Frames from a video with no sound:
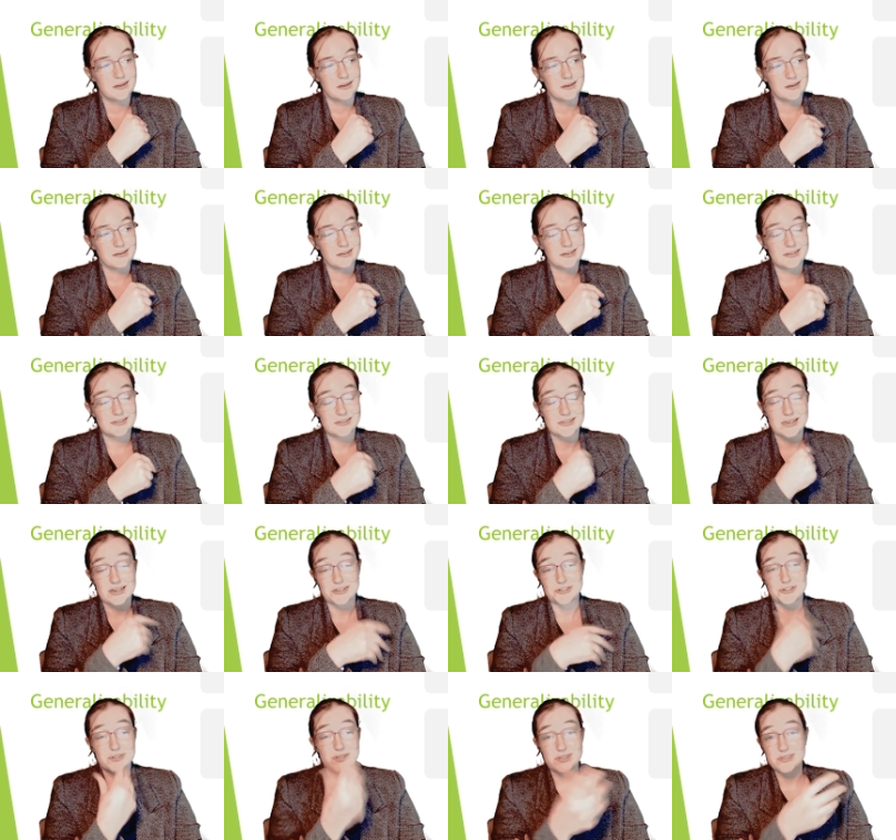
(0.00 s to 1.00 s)
and is
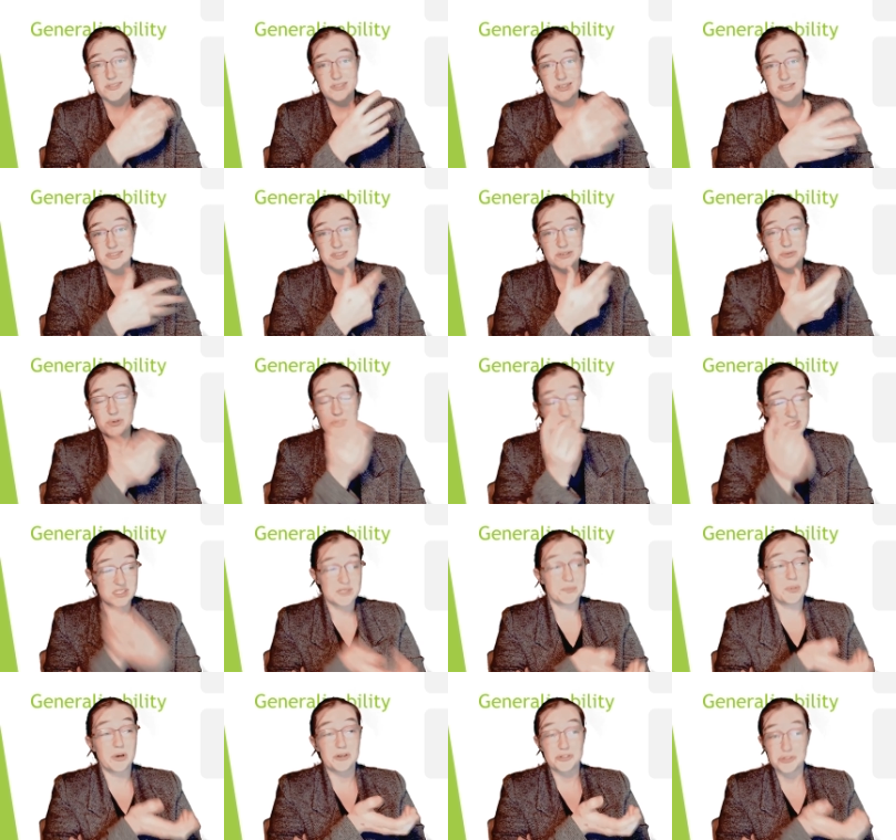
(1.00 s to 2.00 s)
actually assessing what it's
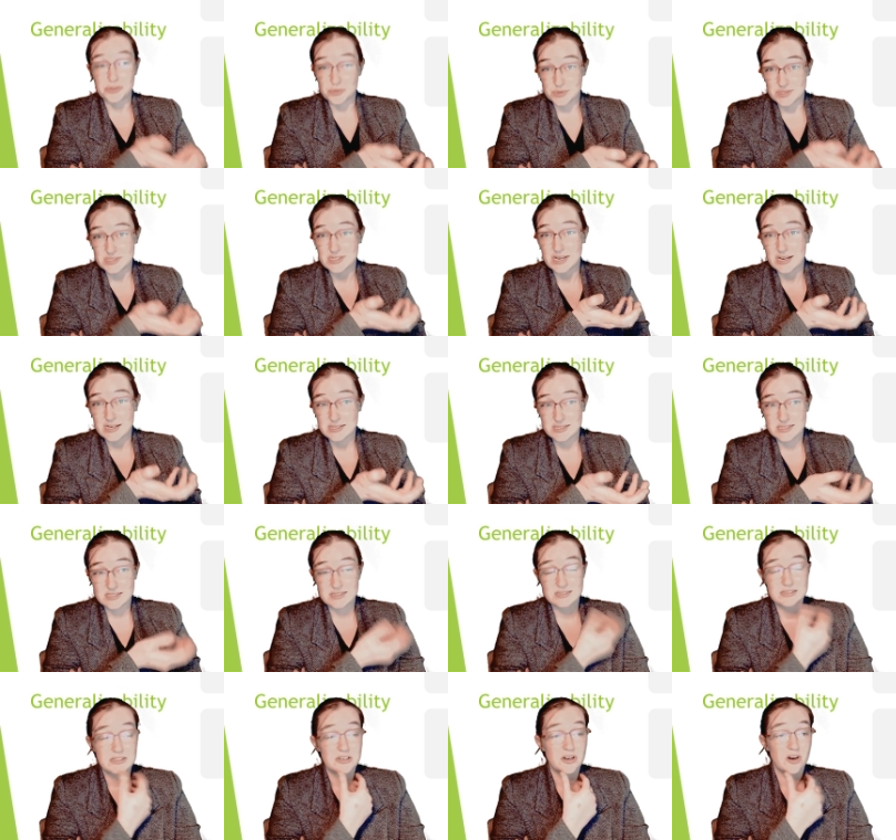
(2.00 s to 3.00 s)
supposed to assess,
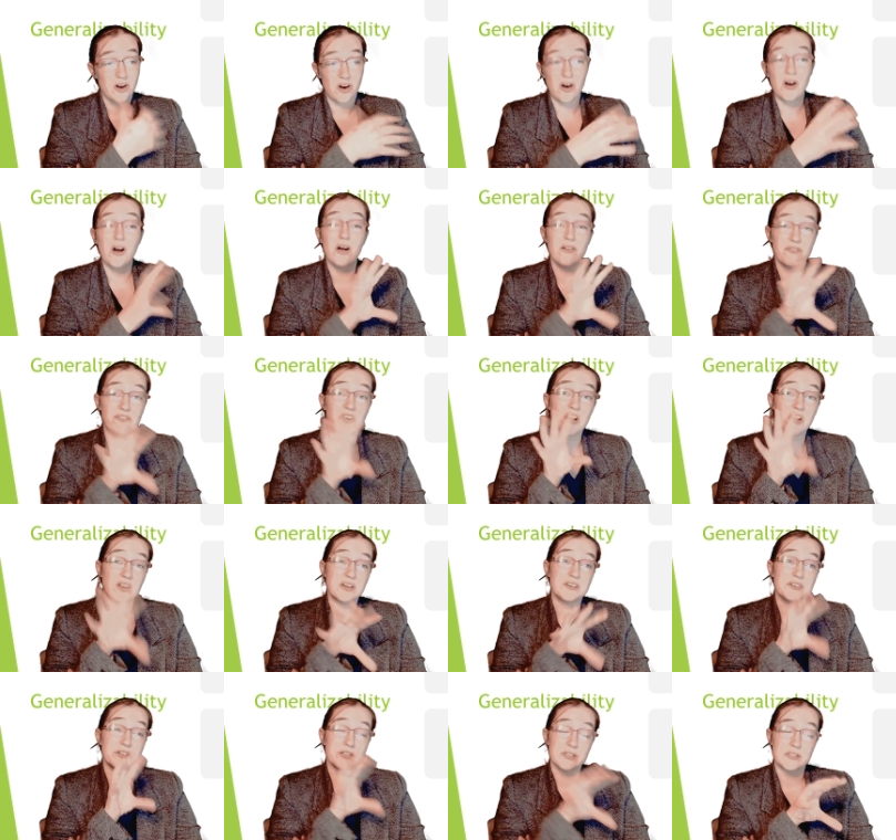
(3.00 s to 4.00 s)
all fall
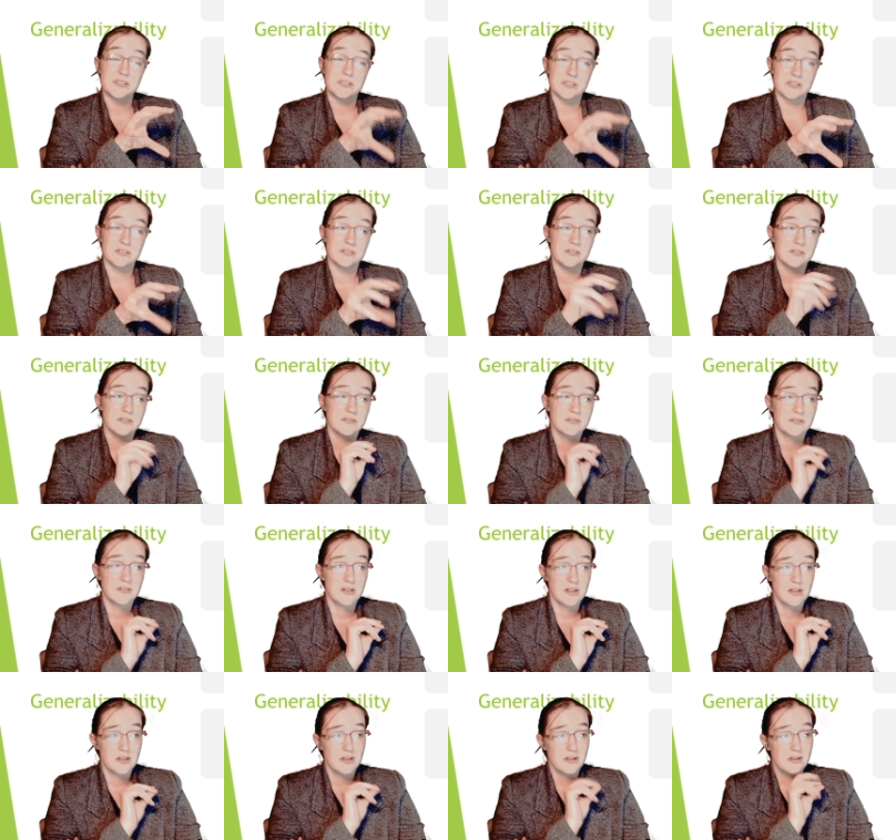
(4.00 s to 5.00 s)
under internal
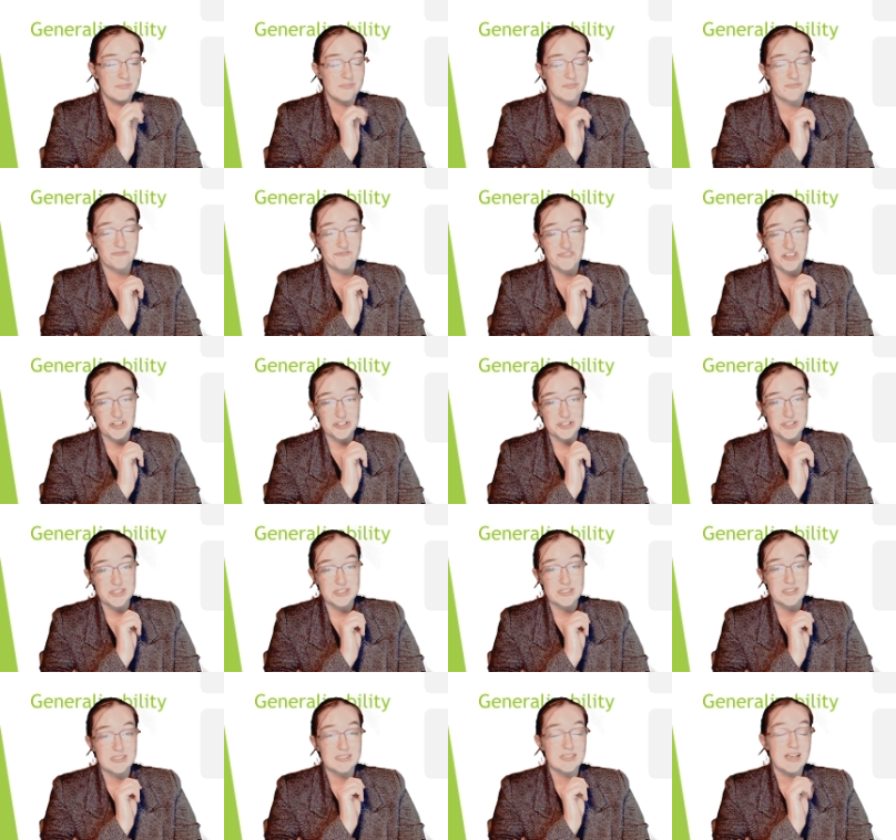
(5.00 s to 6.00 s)

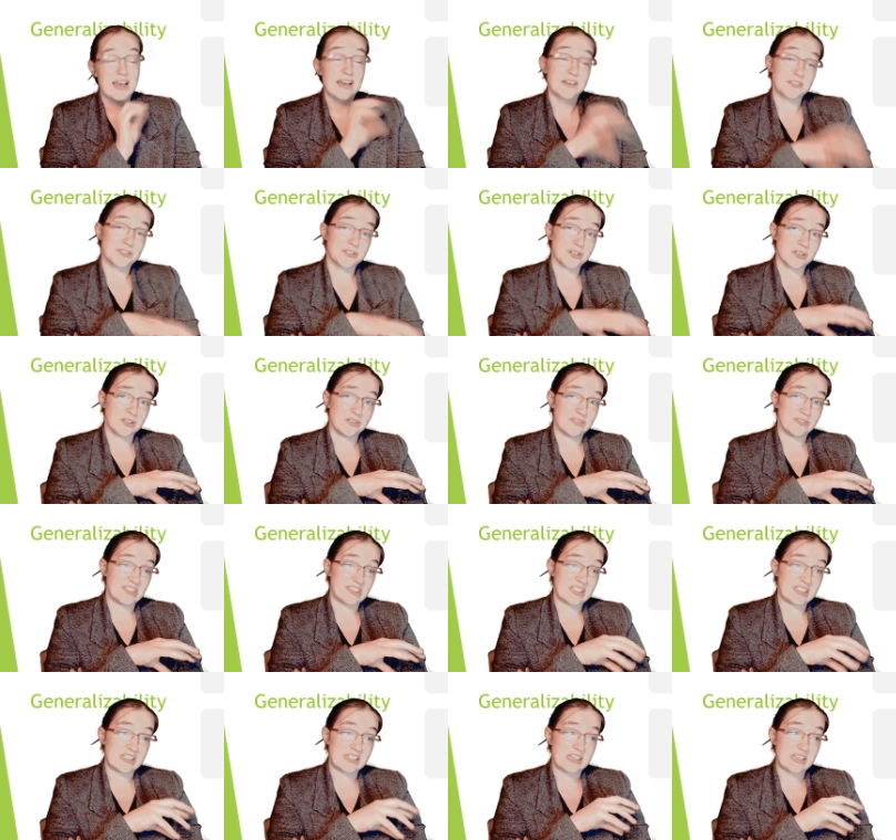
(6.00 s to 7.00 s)
versus external
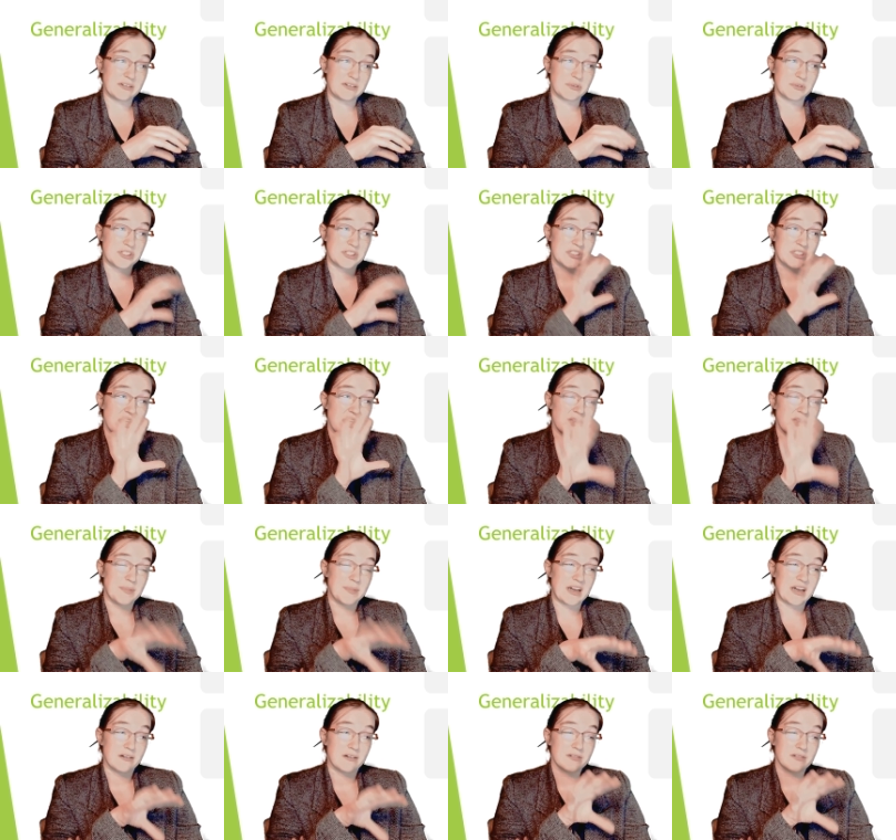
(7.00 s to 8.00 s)
validity, which is all
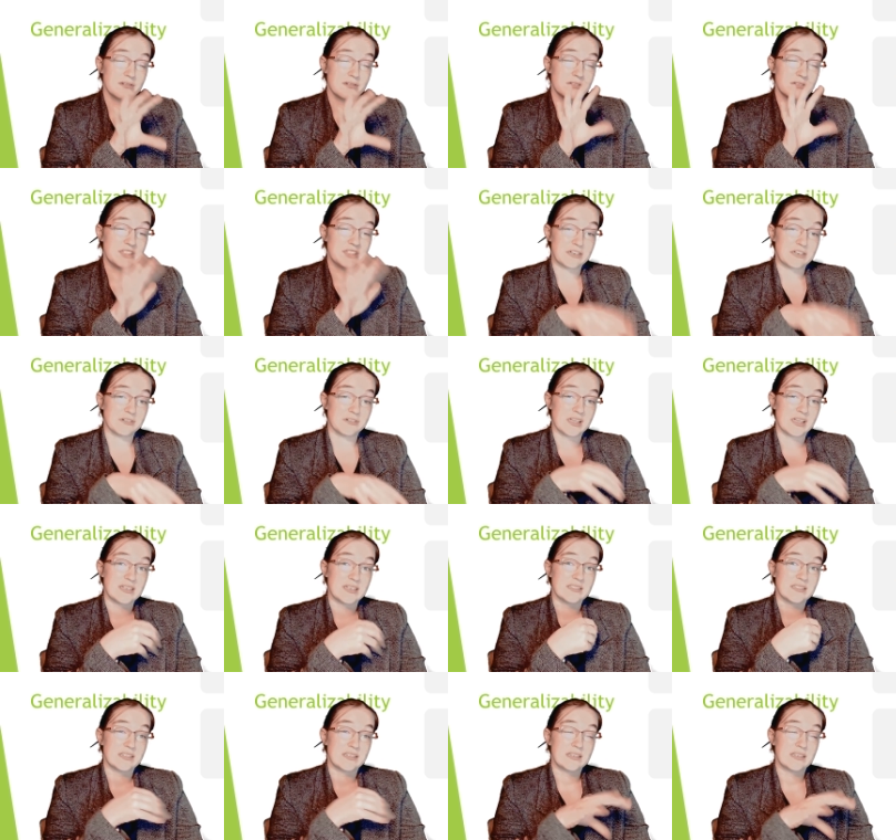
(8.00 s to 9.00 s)
about
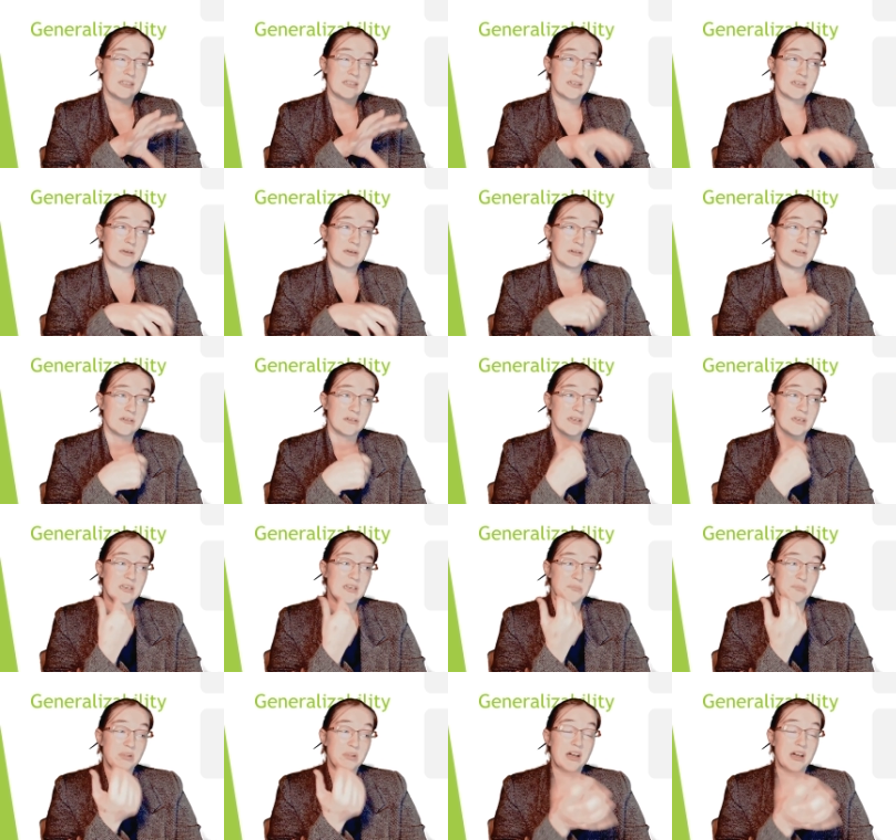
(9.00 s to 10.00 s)
generalizing and
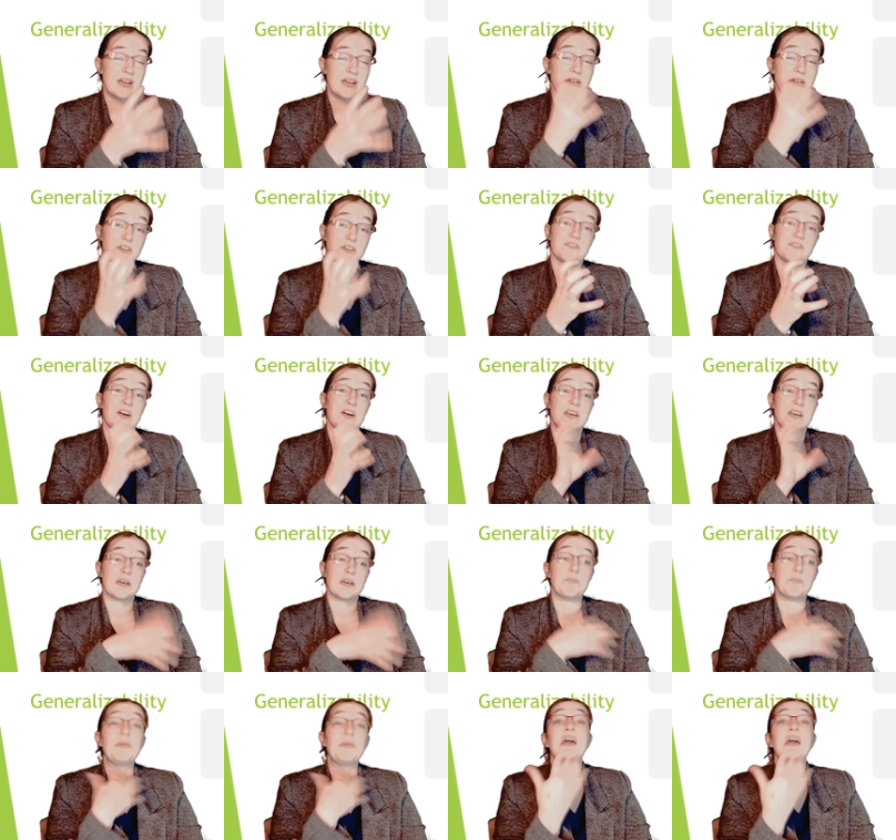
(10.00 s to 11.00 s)
applying your finding
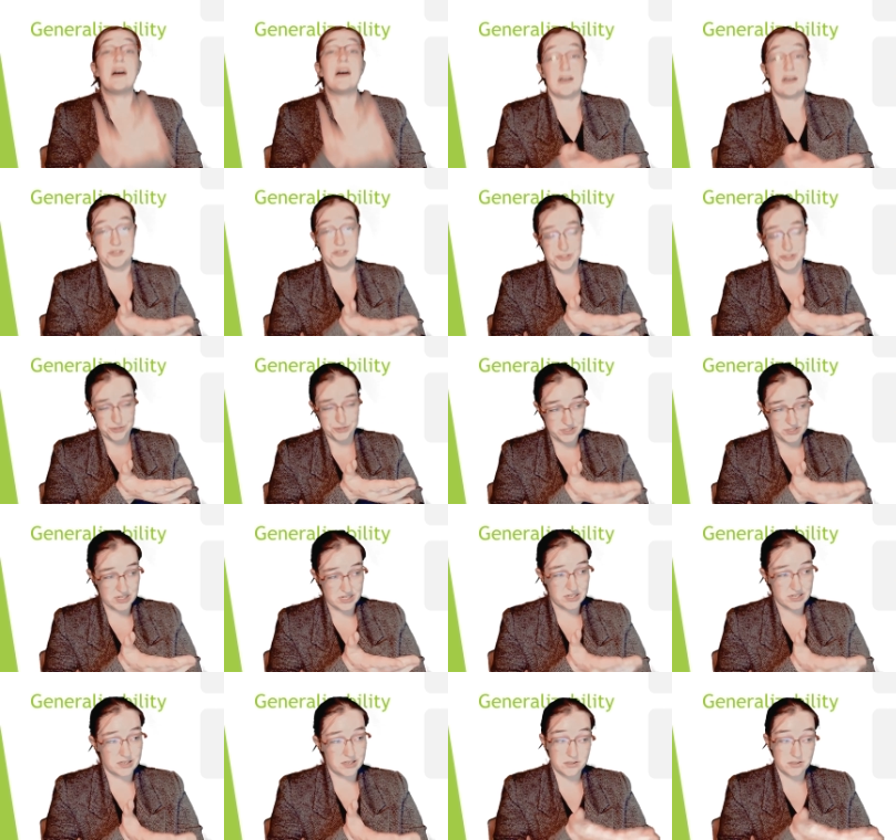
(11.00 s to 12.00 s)
beyond your
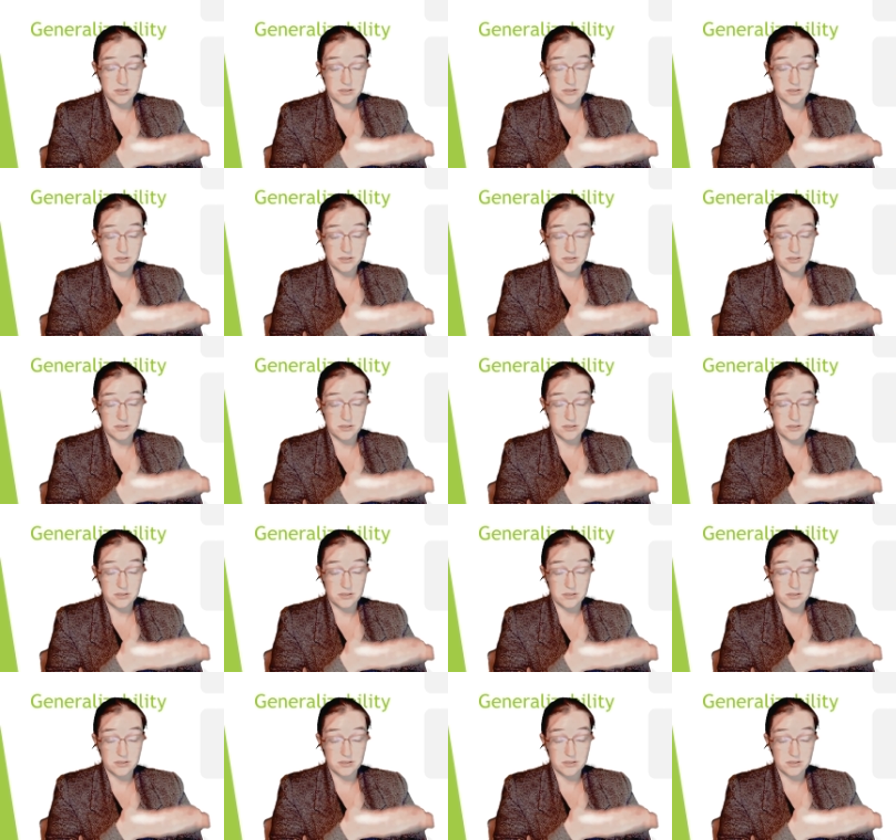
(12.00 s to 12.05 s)
study.